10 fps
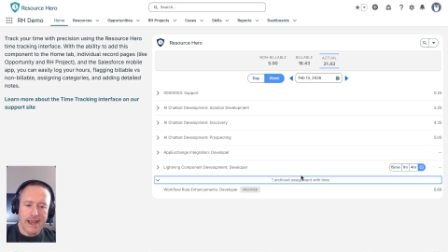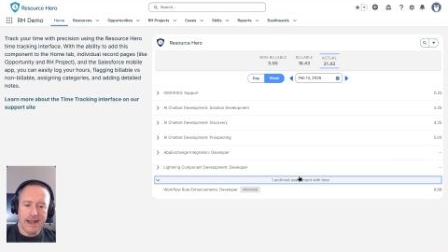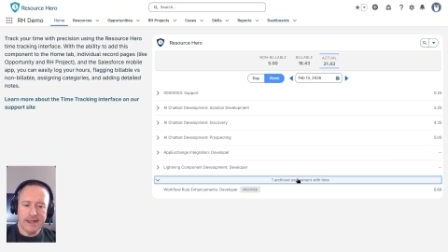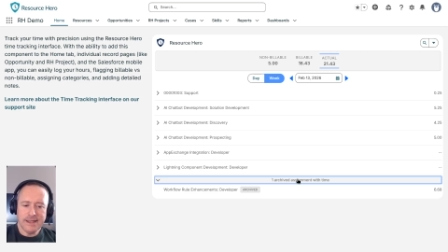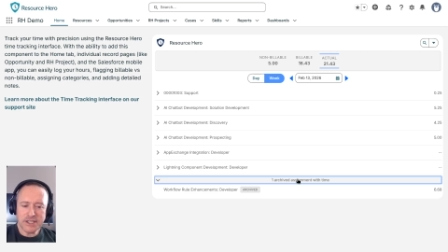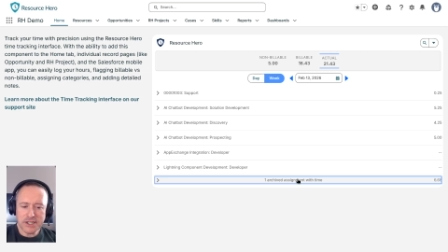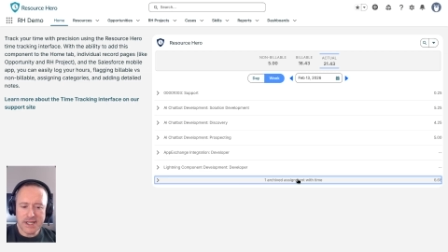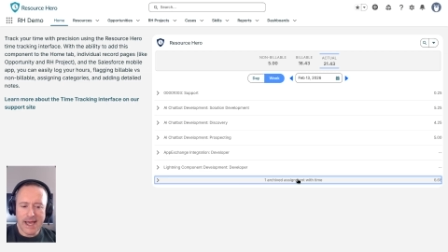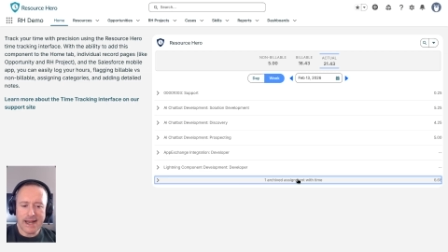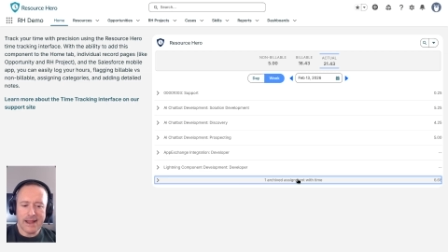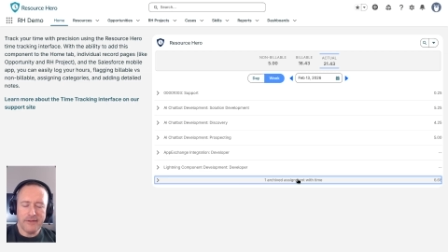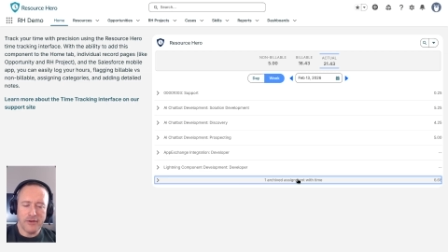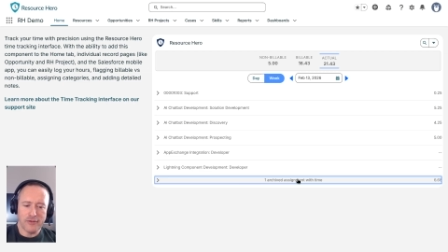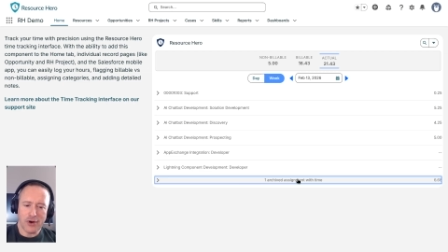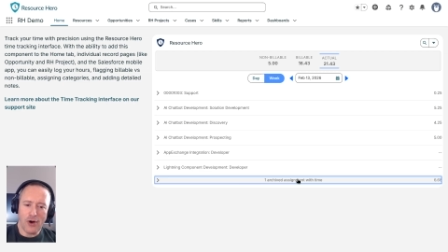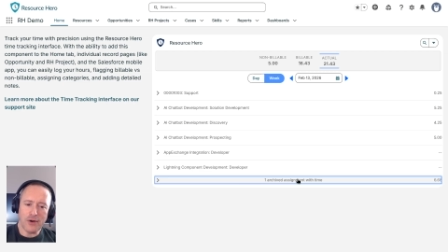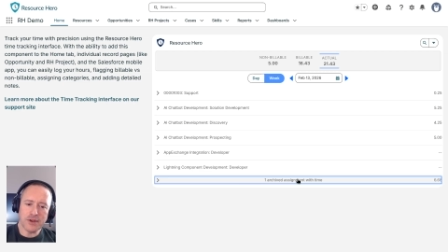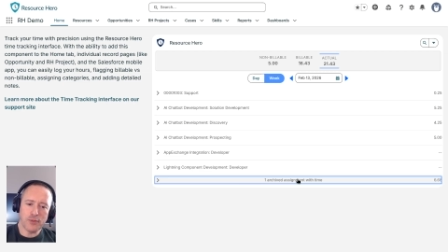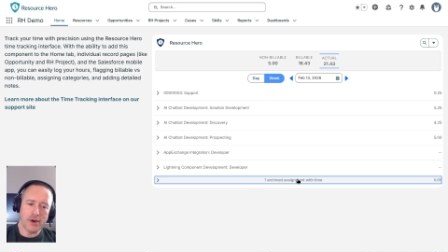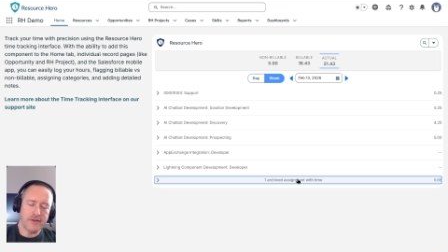In addition to that, if you recall in
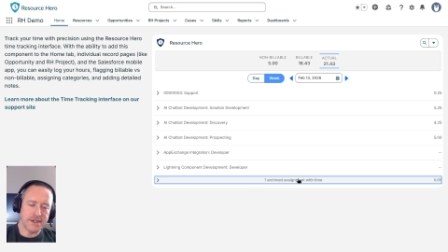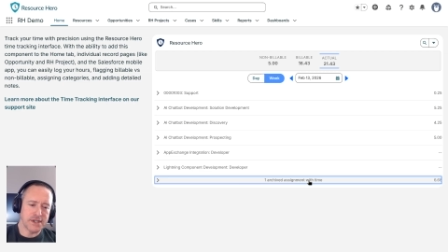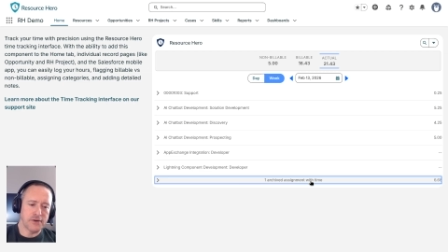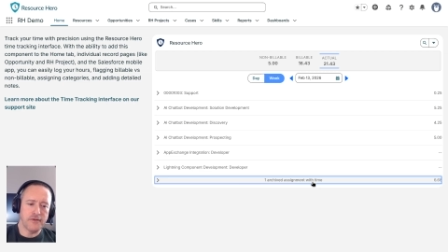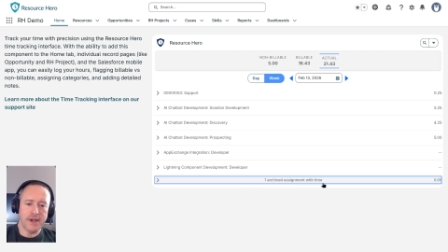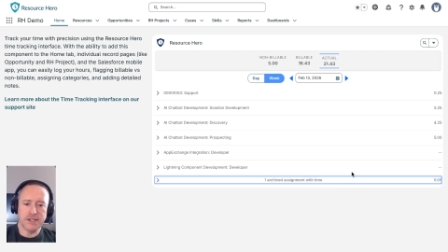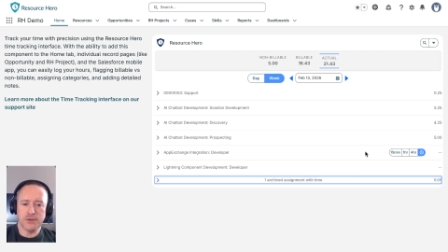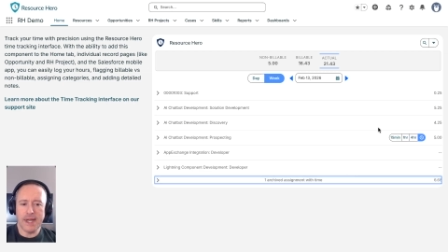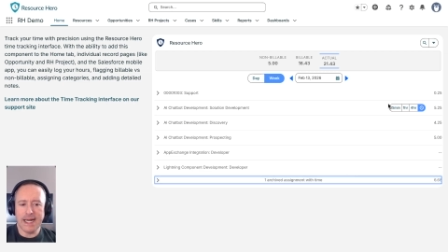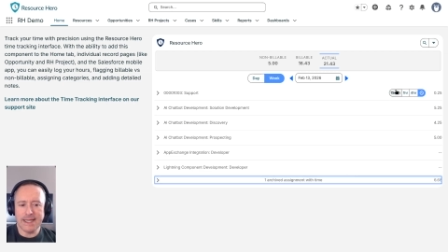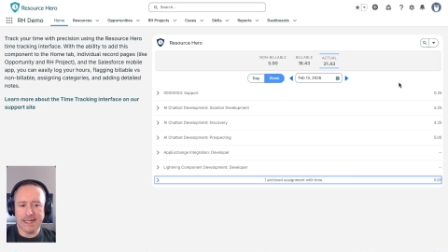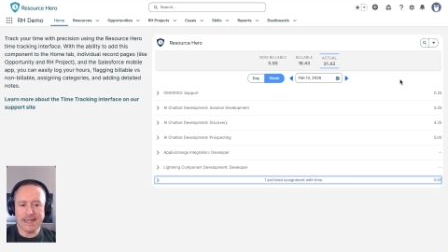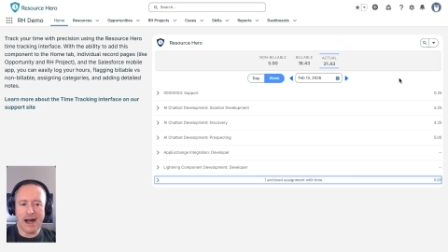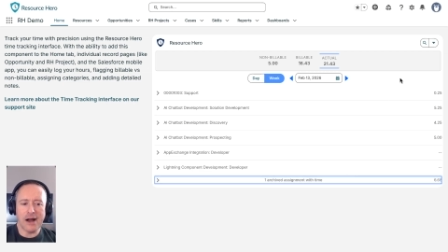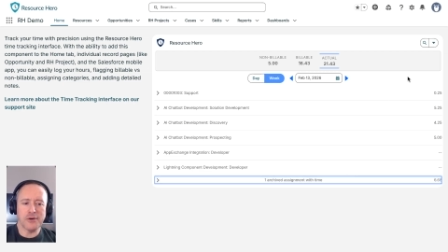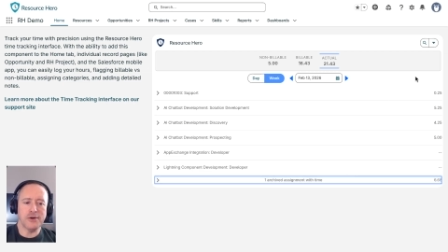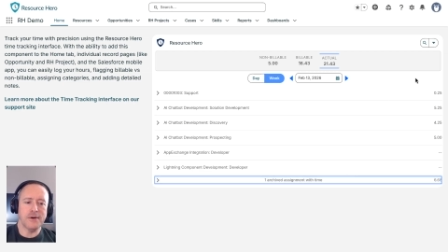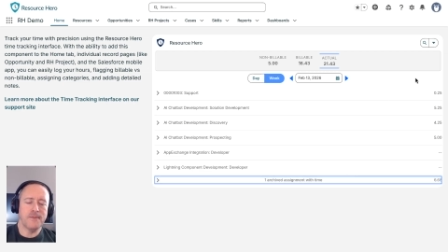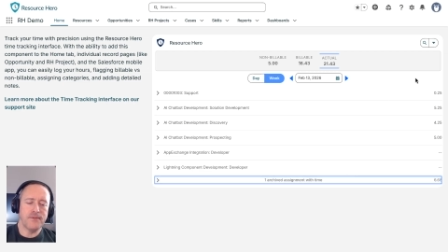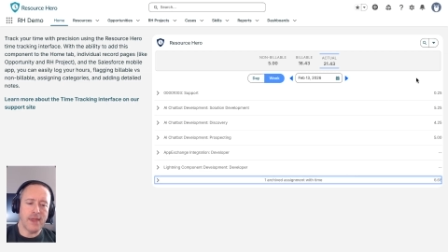the previous interface, we had that
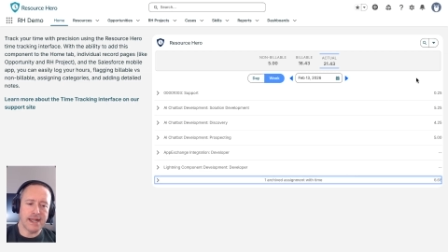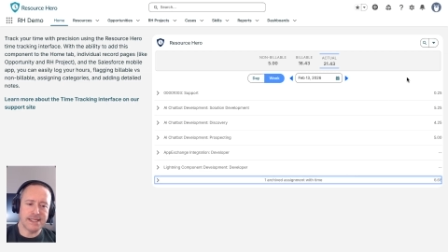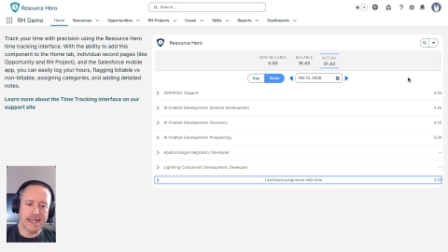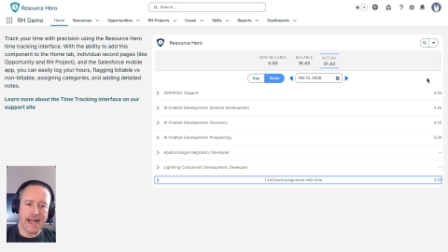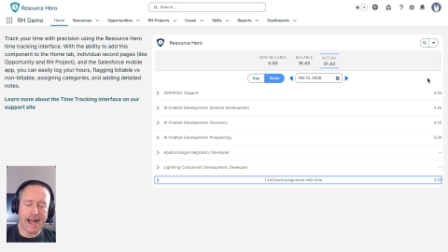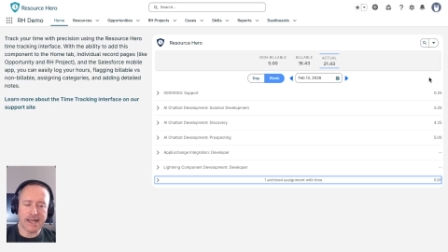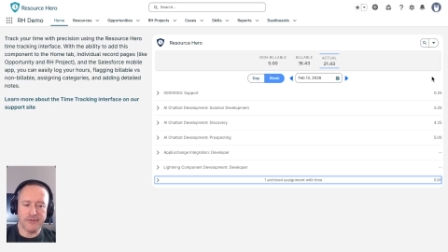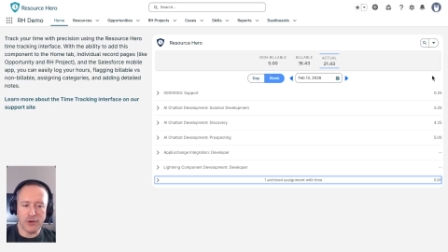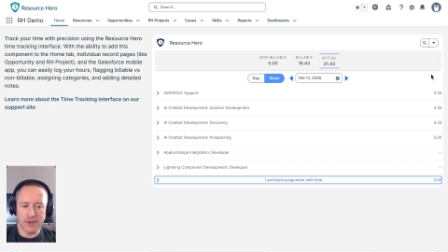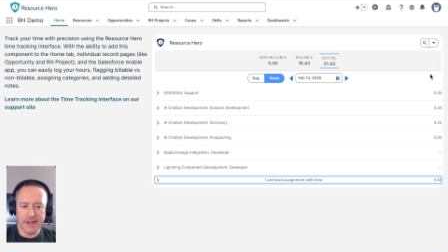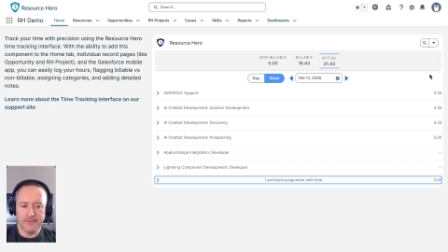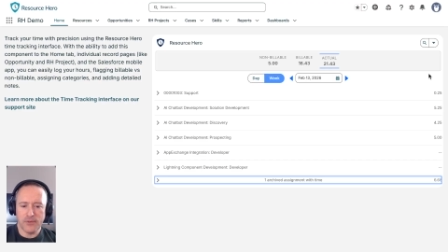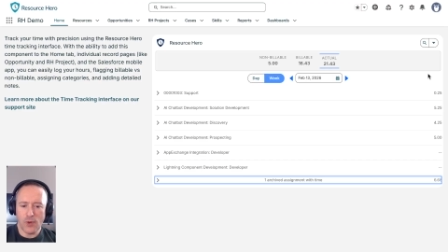toggle that said active only,